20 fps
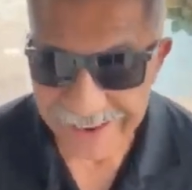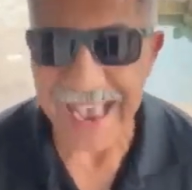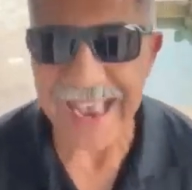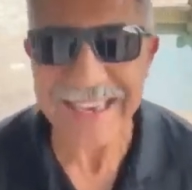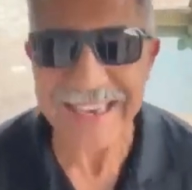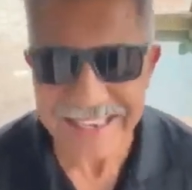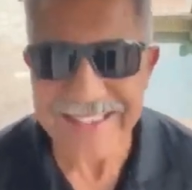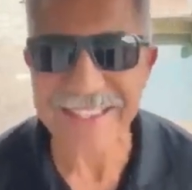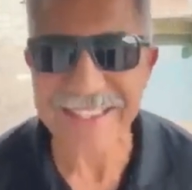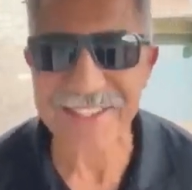
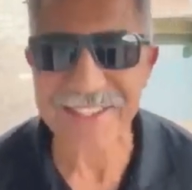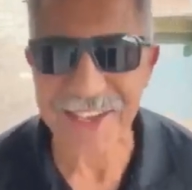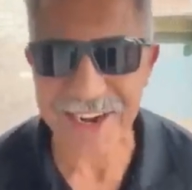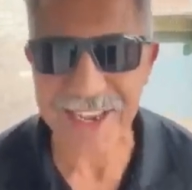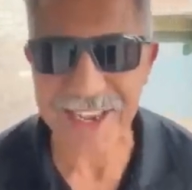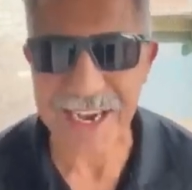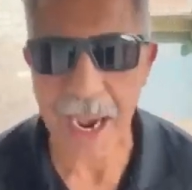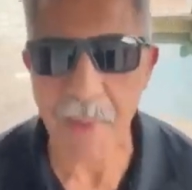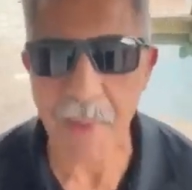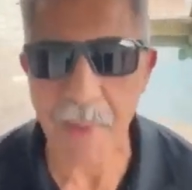And this is going
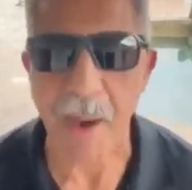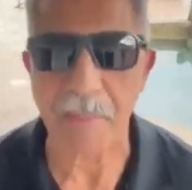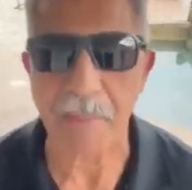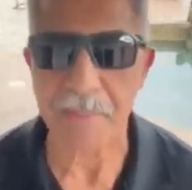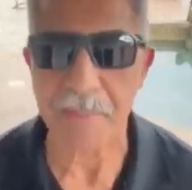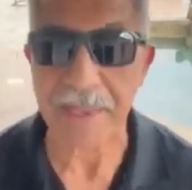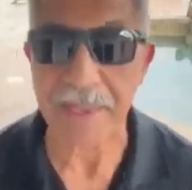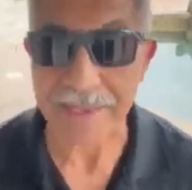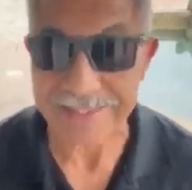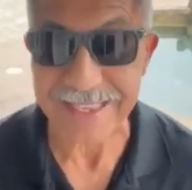to come up
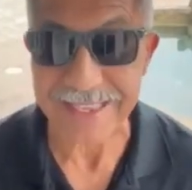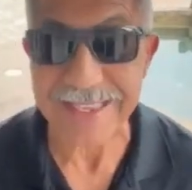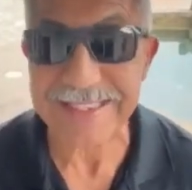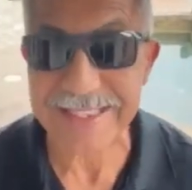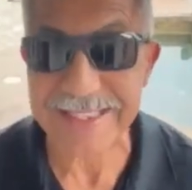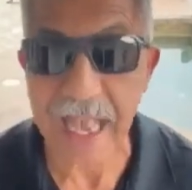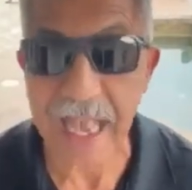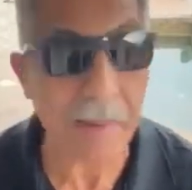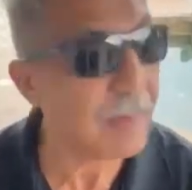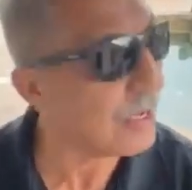because
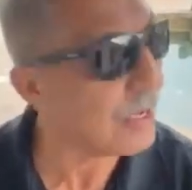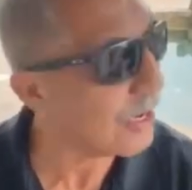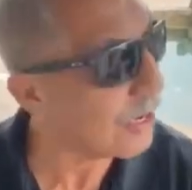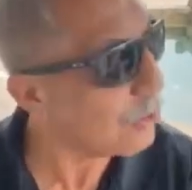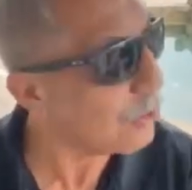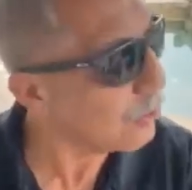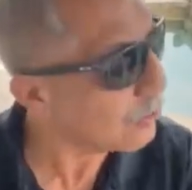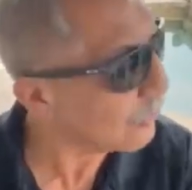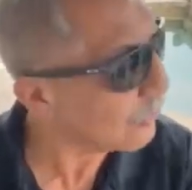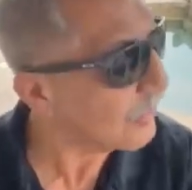this time of year,
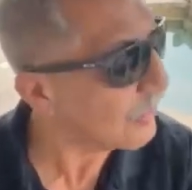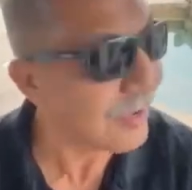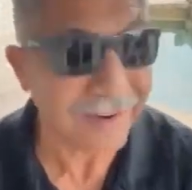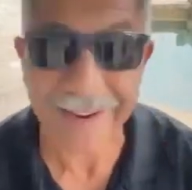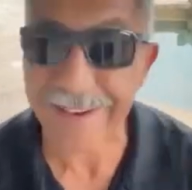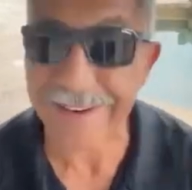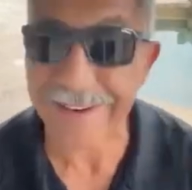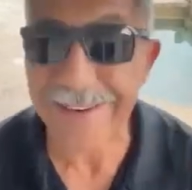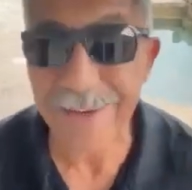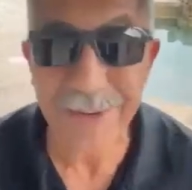usually a
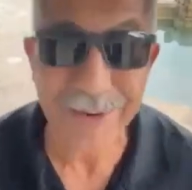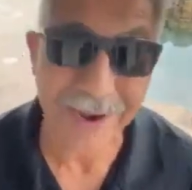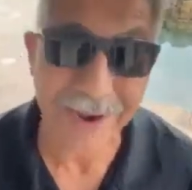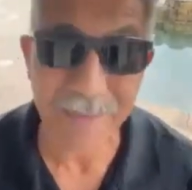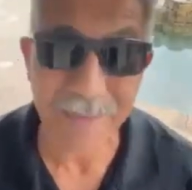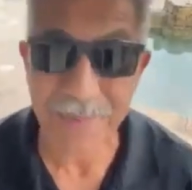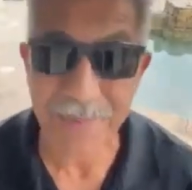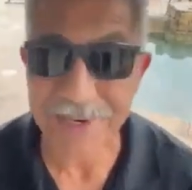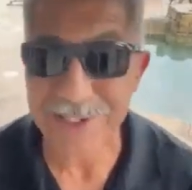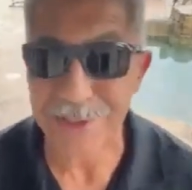lot of new
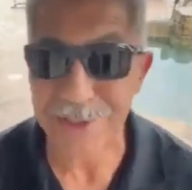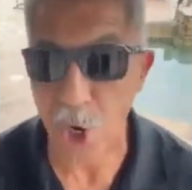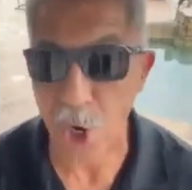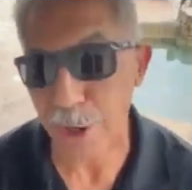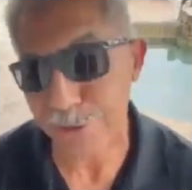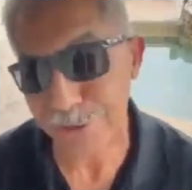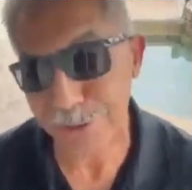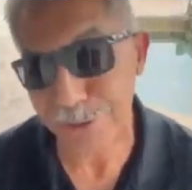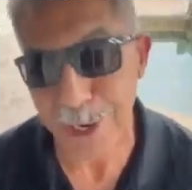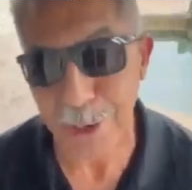companies
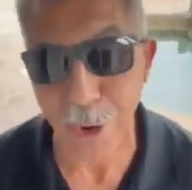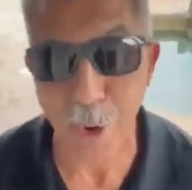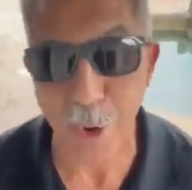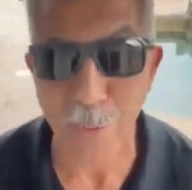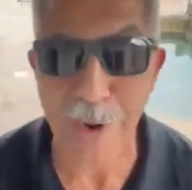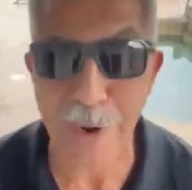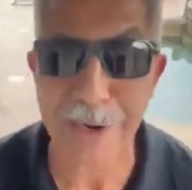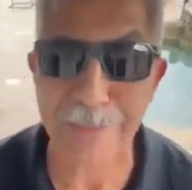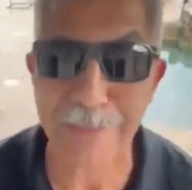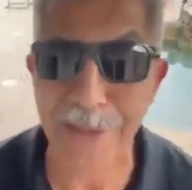launch, they go
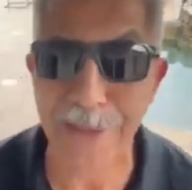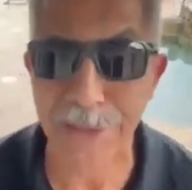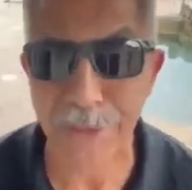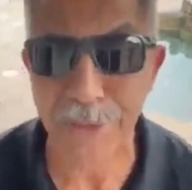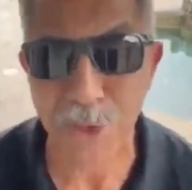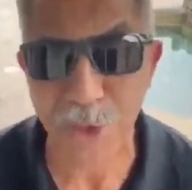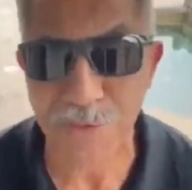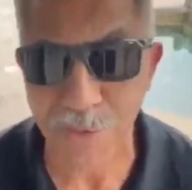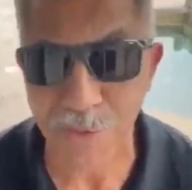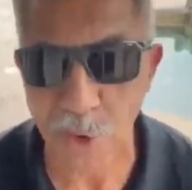away in about
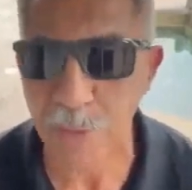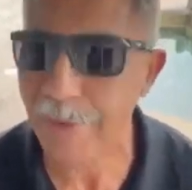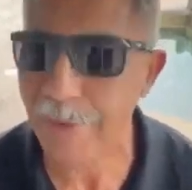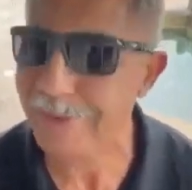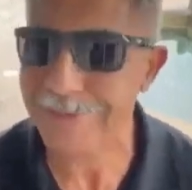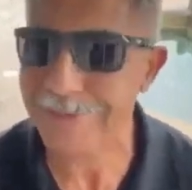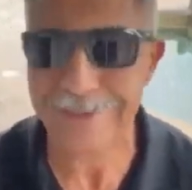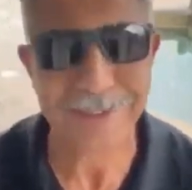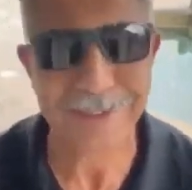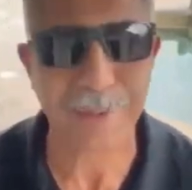three or four
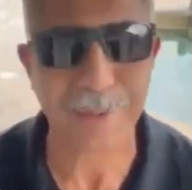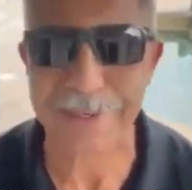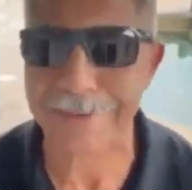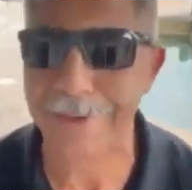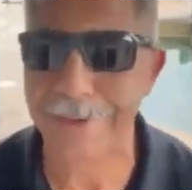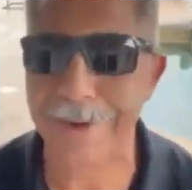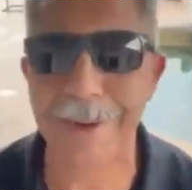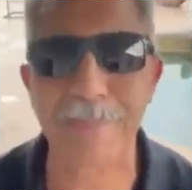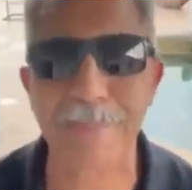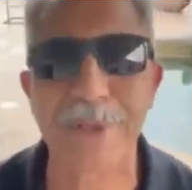months. It's
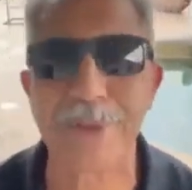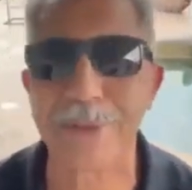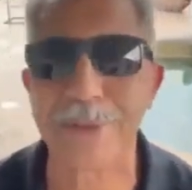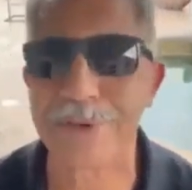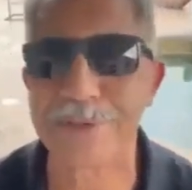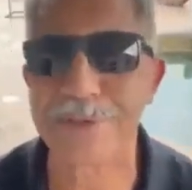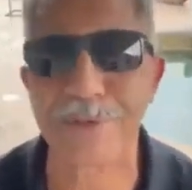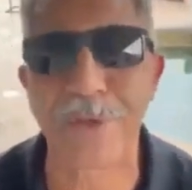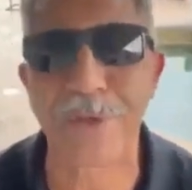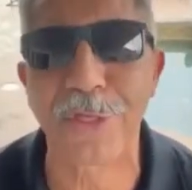been done. I've been
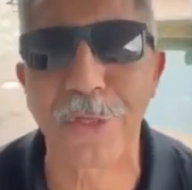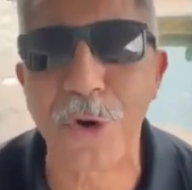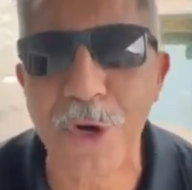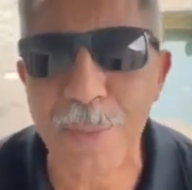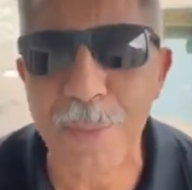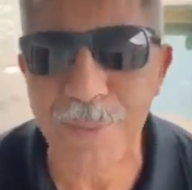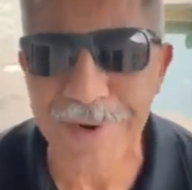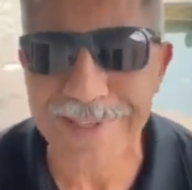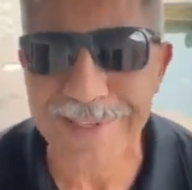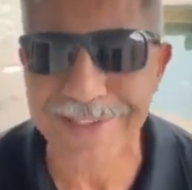doing this for
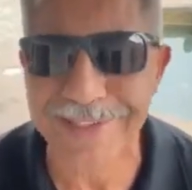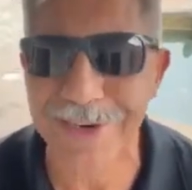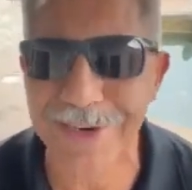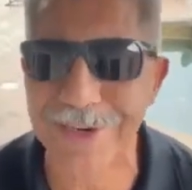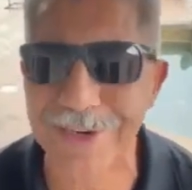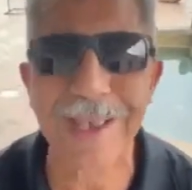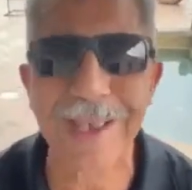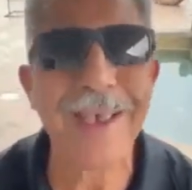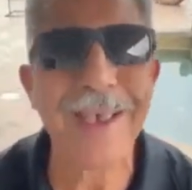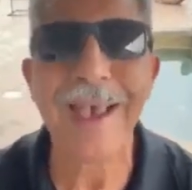30 plus
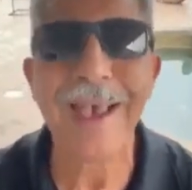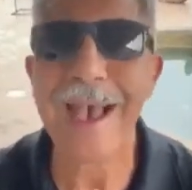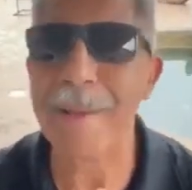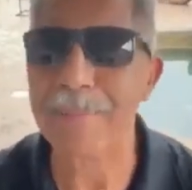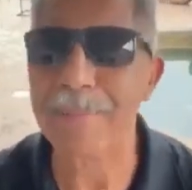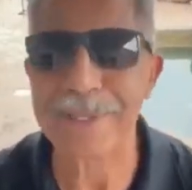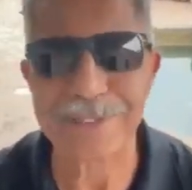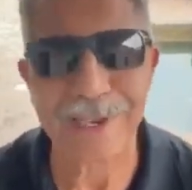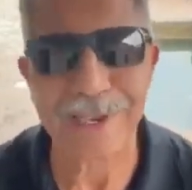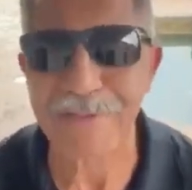years.
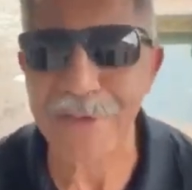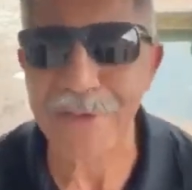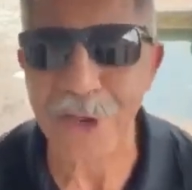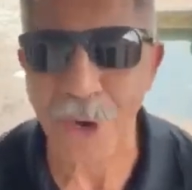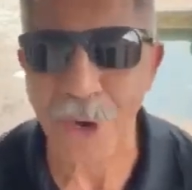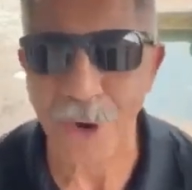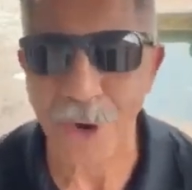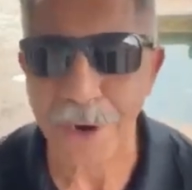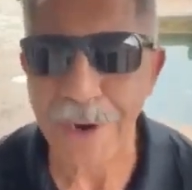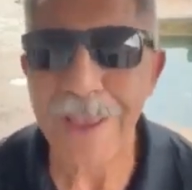Happens every
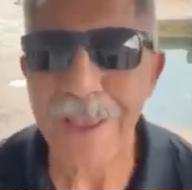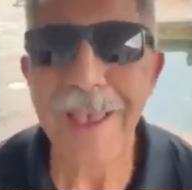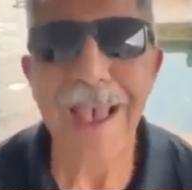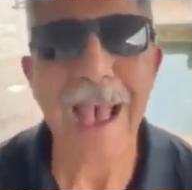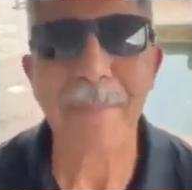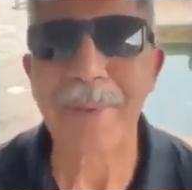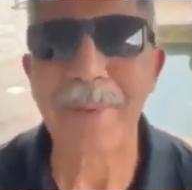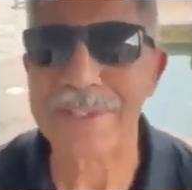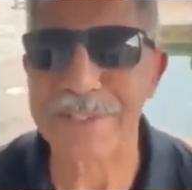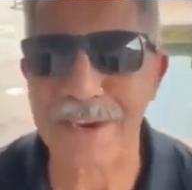year,
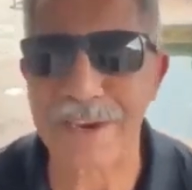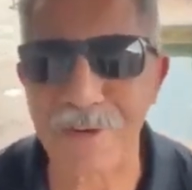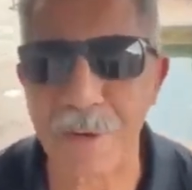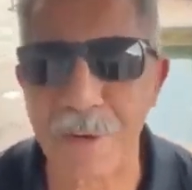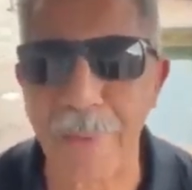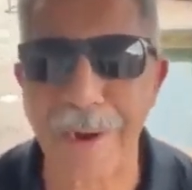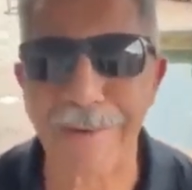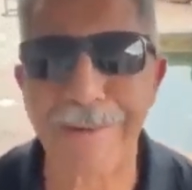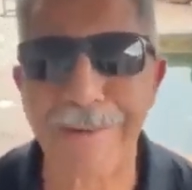happens everywhere.